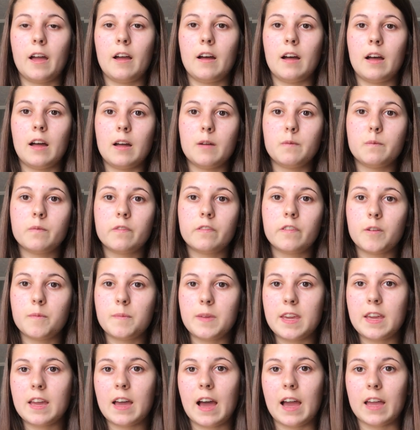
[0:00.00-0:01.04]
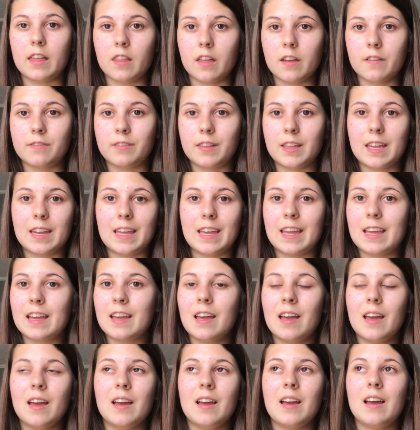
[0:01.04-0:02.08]
For me, I love leading.
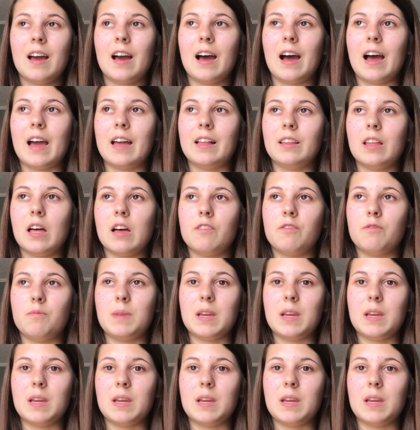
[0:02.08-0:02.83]
I love